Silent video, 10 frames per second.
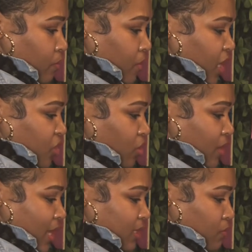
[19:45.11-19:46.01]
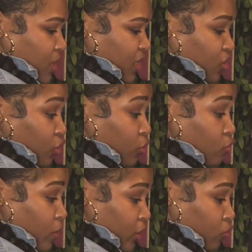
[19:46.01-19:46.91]
make sure not to mix
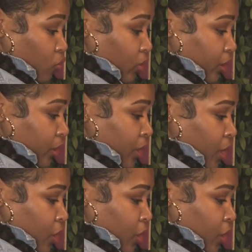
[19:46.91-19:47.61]
too much water.